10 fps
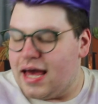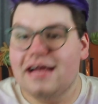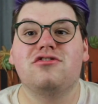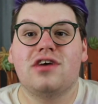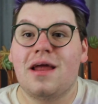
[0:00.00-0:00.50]

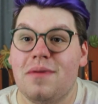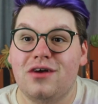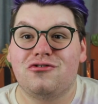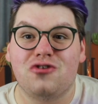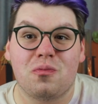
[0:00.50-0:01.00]
it's gonna be
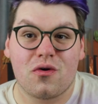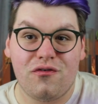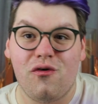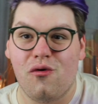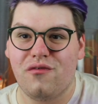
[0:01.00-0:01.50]
a super
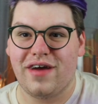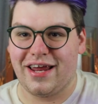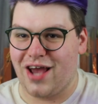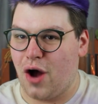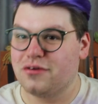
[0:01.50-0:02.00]
full
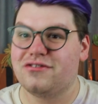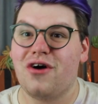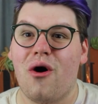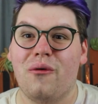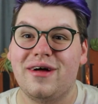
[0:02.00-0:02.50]
video,
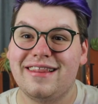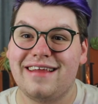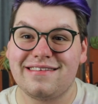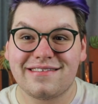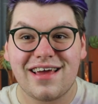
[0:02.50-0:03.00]
so
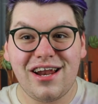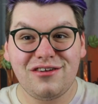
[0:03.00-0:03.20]
let's get